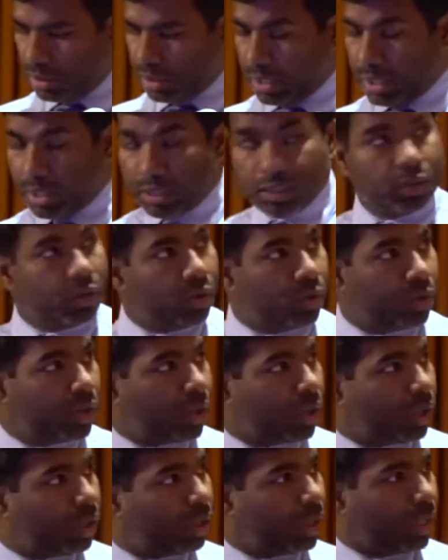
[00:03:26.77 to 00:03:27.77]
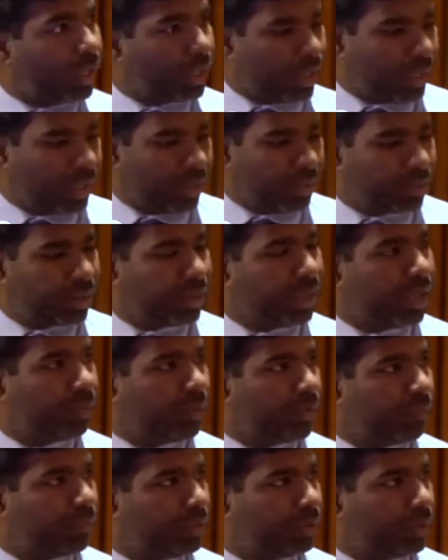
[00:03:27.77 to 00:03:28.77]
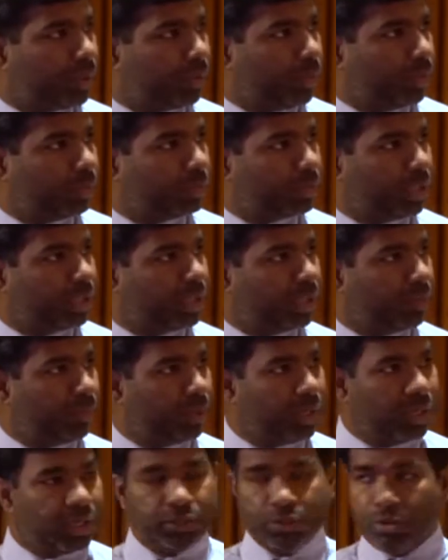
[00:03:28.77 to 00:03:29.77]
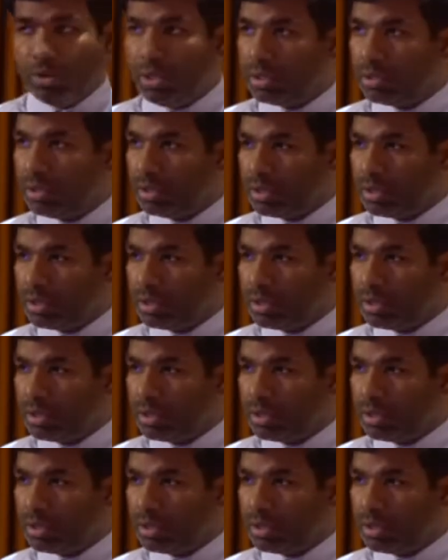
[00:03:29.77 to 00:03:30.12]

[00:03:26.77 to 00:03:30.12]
And overall, like I came up with about 13 million unique